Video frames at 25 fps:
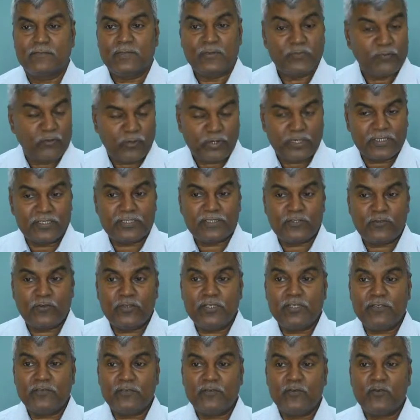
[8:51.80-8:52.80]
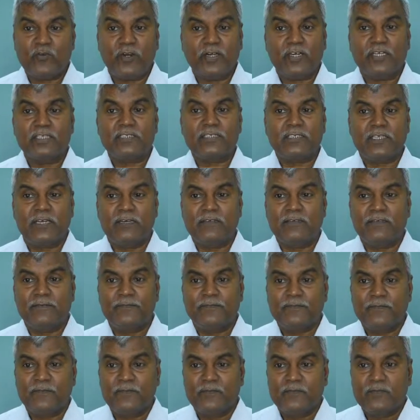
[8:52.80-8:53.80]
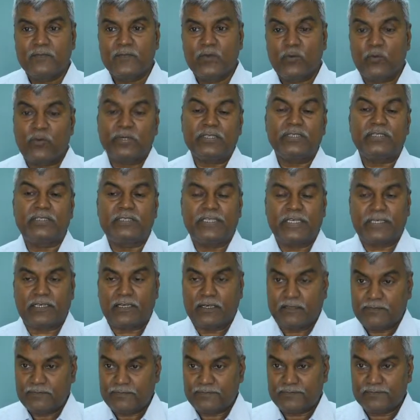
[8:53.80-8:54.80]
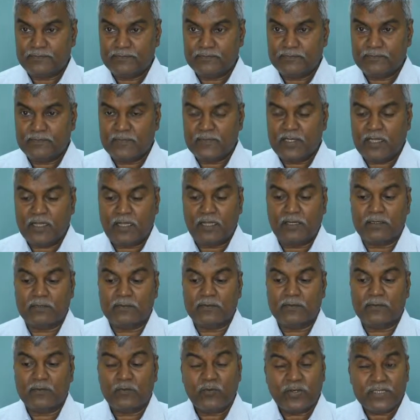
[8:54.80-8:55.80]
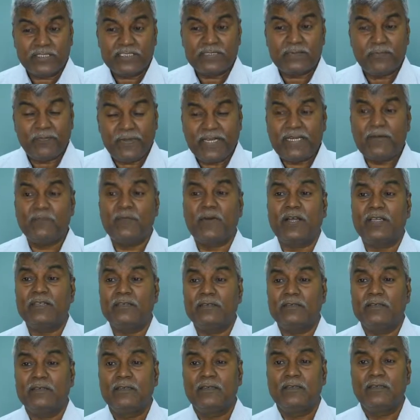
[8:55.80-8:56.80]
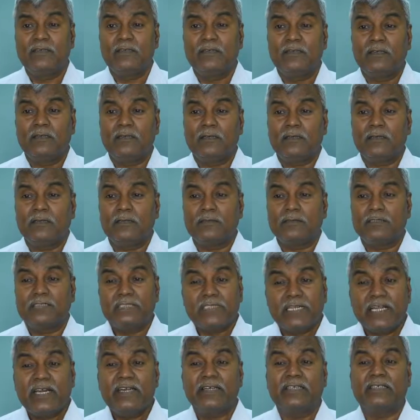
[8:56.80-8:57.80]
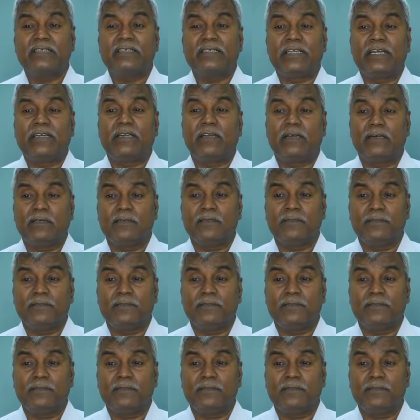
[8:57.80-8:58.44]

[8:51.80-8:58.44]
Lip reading: important story to understand what is data and what is meant by generating data.